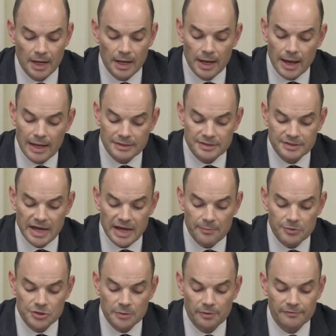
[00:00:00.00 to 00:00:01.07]
As a state, we
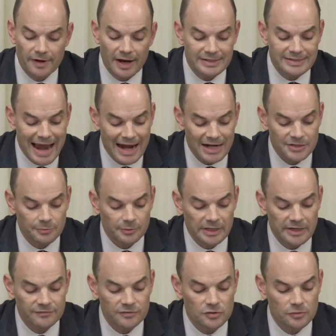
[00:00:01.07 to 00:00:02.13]
should provide tax
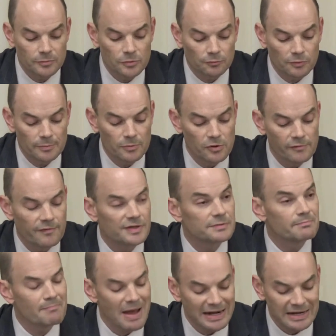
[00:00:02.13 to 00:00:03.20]
relief to remove as
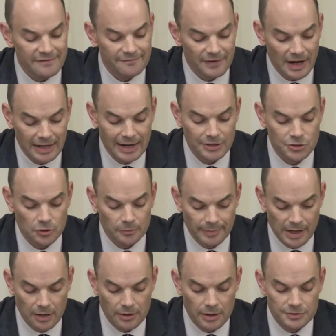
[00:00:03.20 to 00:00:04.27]
many financial
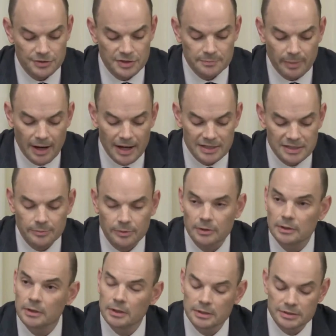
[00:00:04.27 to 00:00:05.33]
barriers as possible
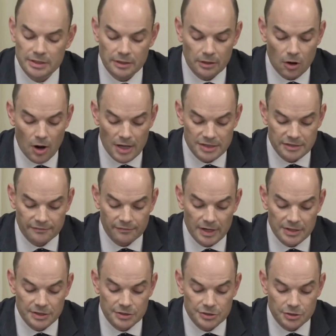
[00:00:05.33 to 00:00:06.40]
to the cost of
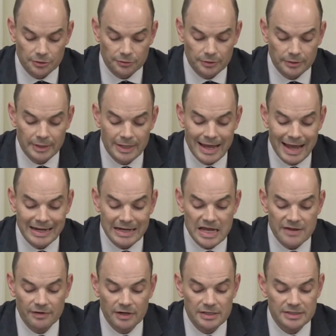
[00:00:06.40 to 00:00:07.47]
raising children and even
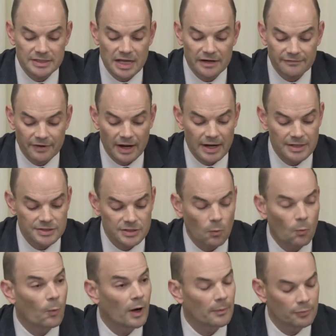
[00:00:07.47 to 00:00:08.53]
incentivize
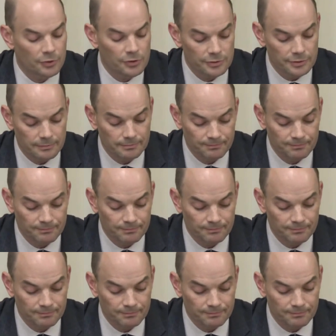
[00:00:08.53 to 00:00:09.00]
where prudent.